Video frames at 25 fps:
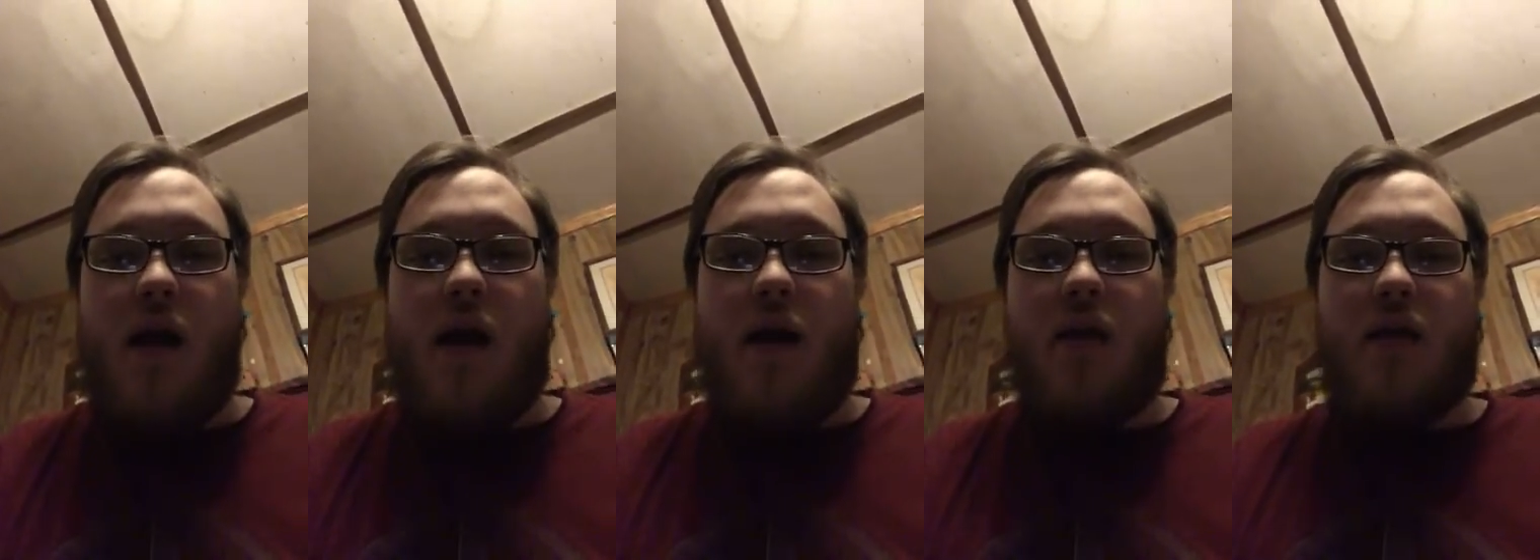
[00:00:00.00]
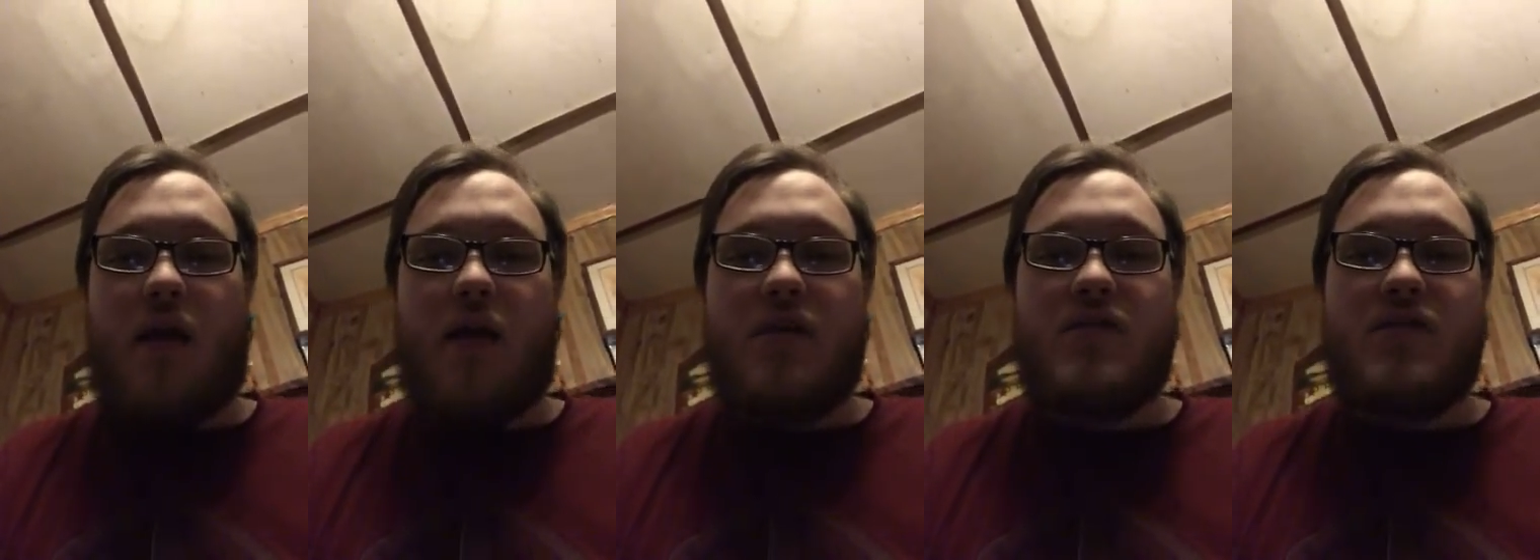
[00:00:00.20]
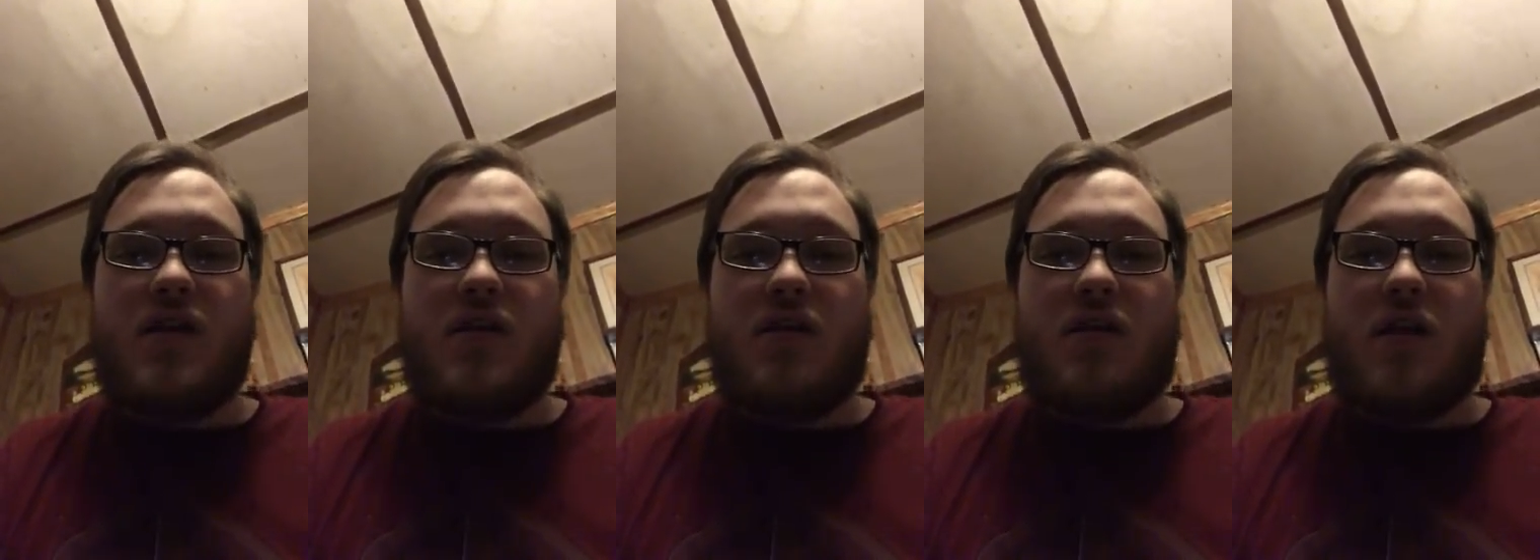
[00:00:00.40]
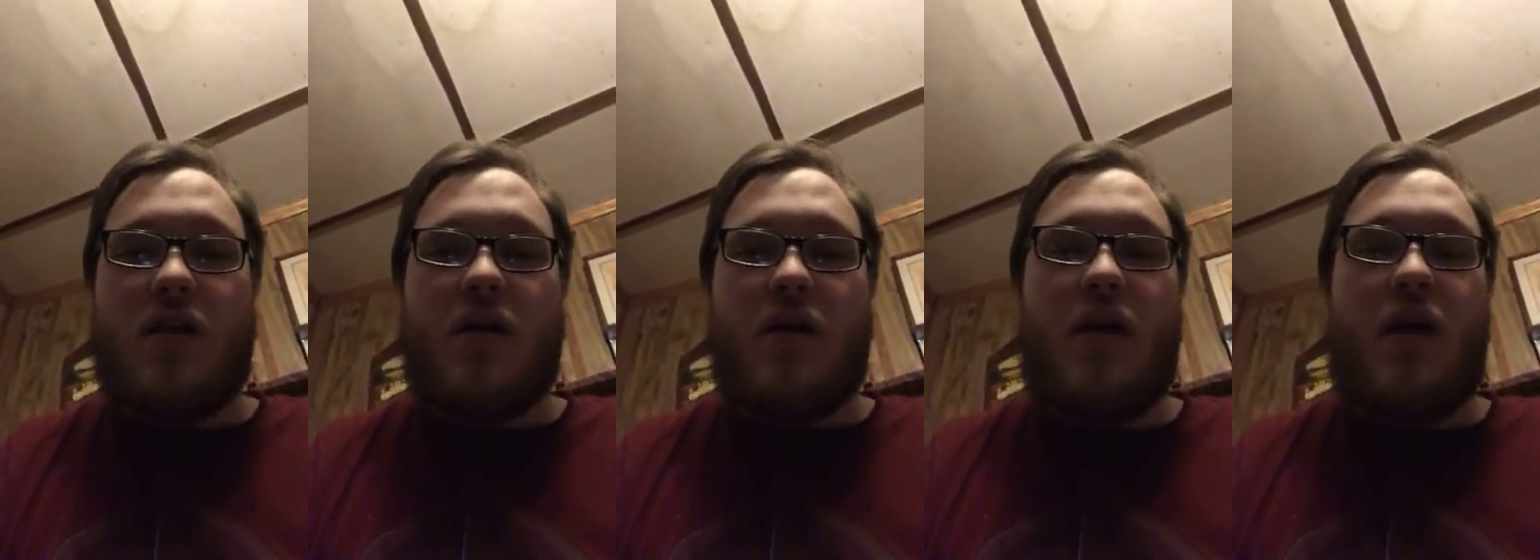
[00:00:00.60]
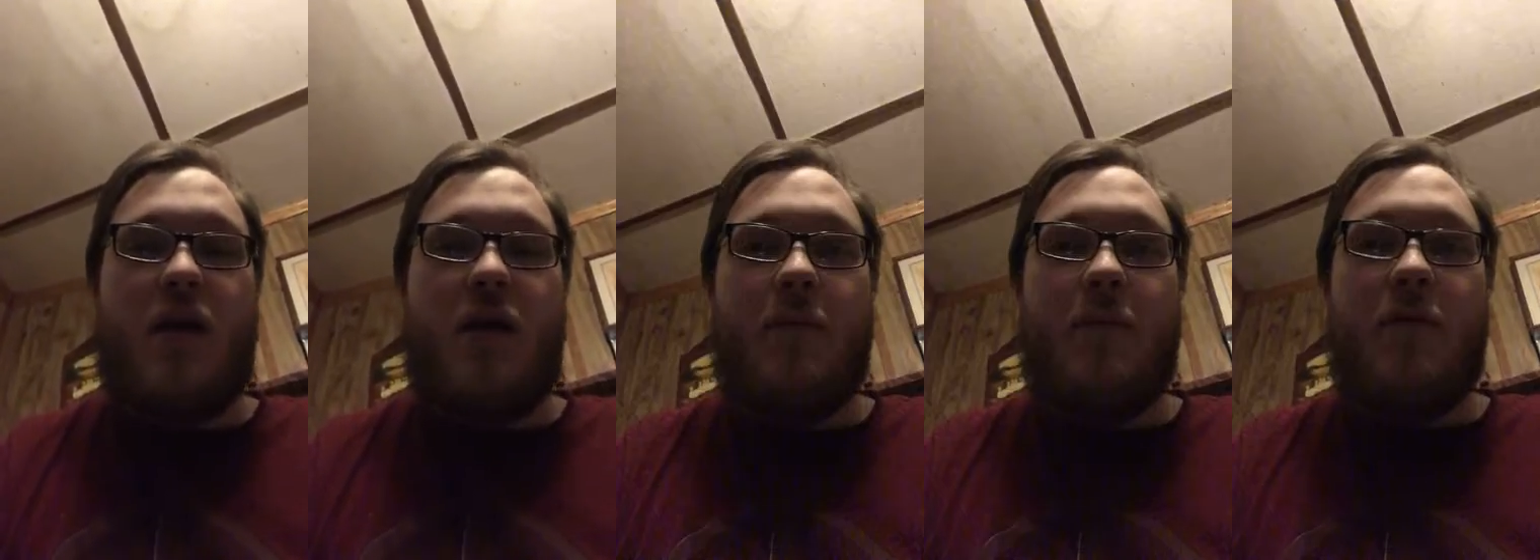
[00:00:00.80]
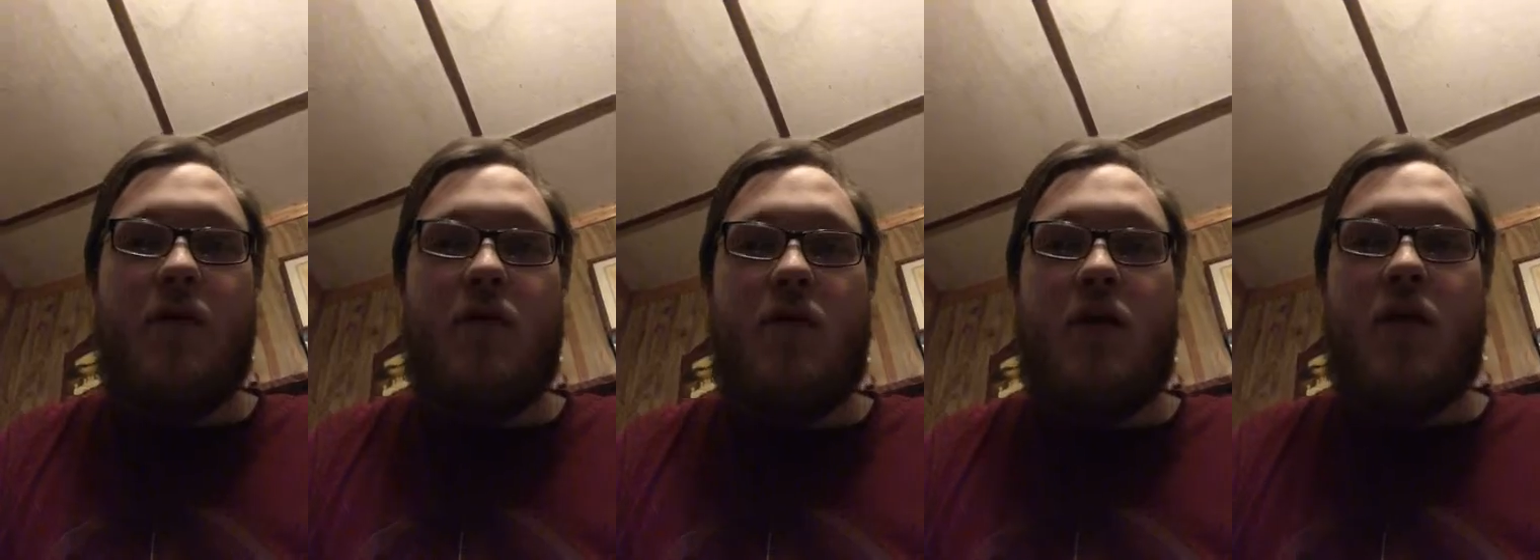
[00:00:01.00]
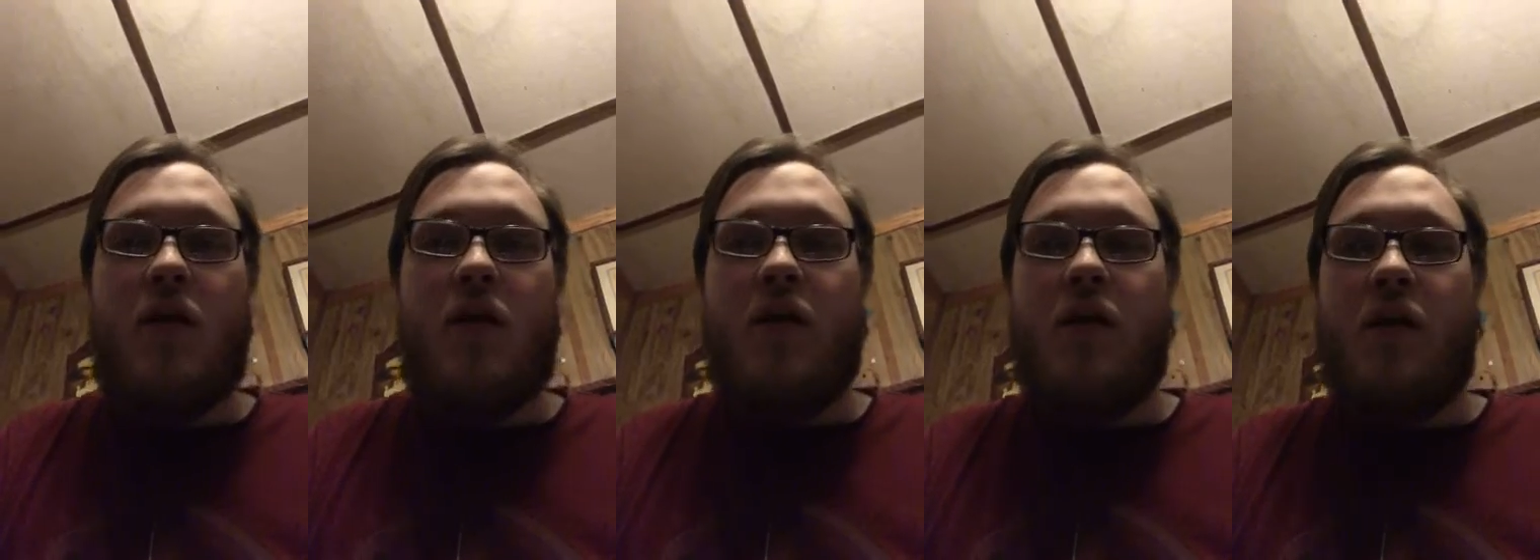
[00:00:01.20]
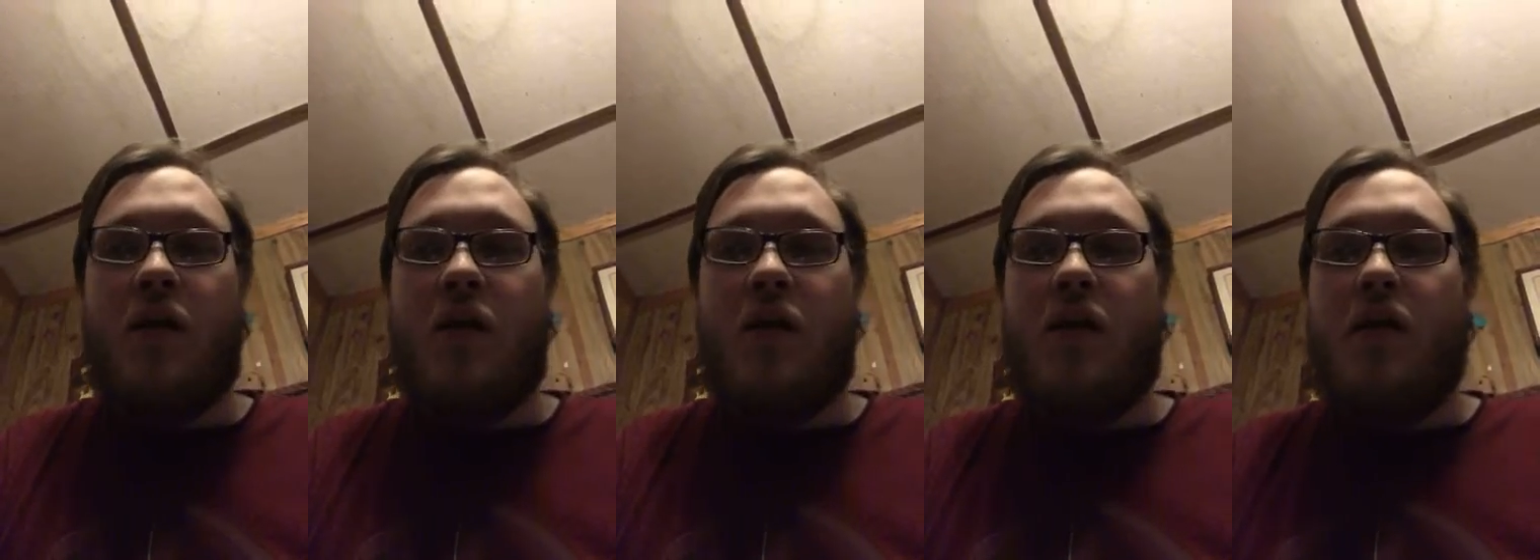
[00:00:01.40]
I listen to him a
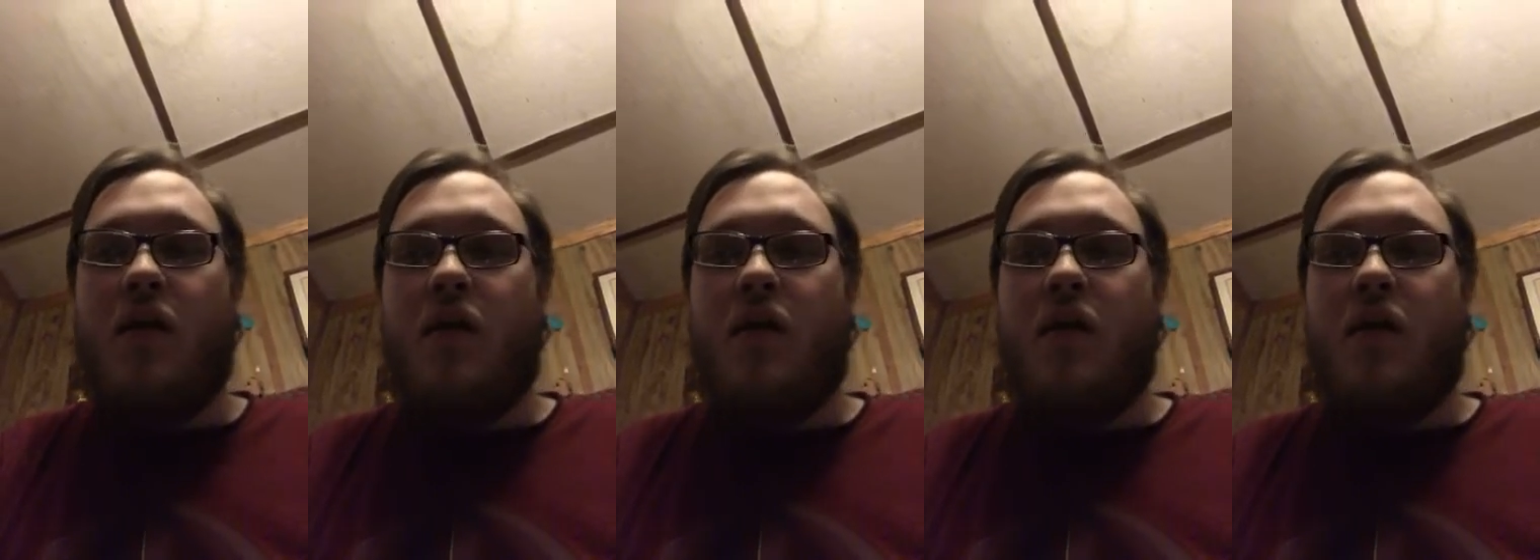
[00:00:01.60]
lot